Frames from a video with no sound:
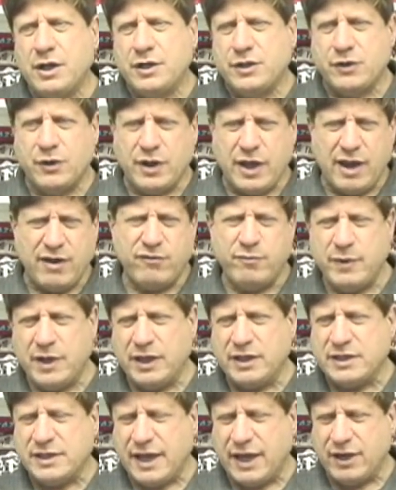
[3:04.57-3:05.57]
So he gave me
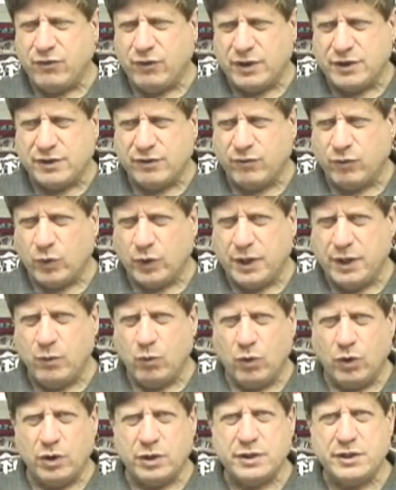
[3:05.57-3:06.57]
his address of where he
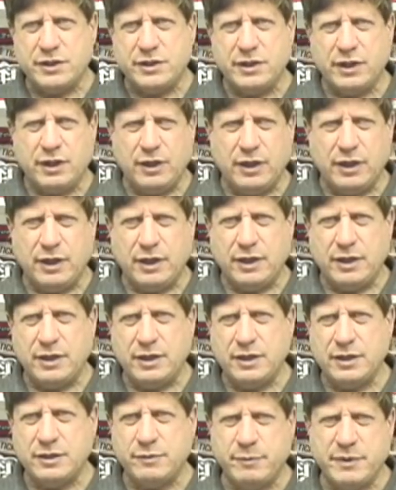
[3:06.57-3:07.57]
works and
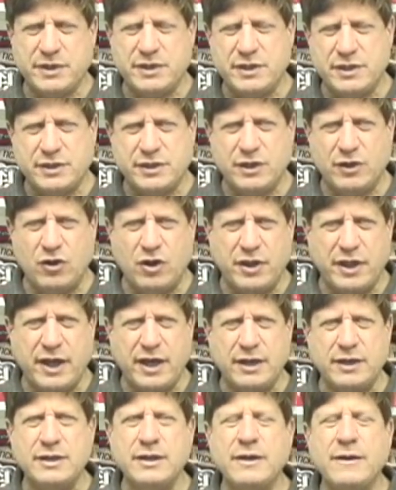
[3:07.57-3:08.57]
his business and all
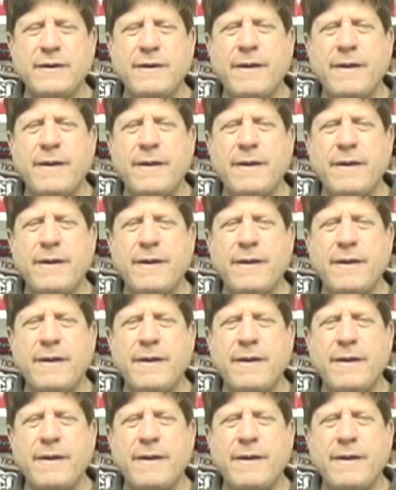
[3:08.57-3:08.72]
that.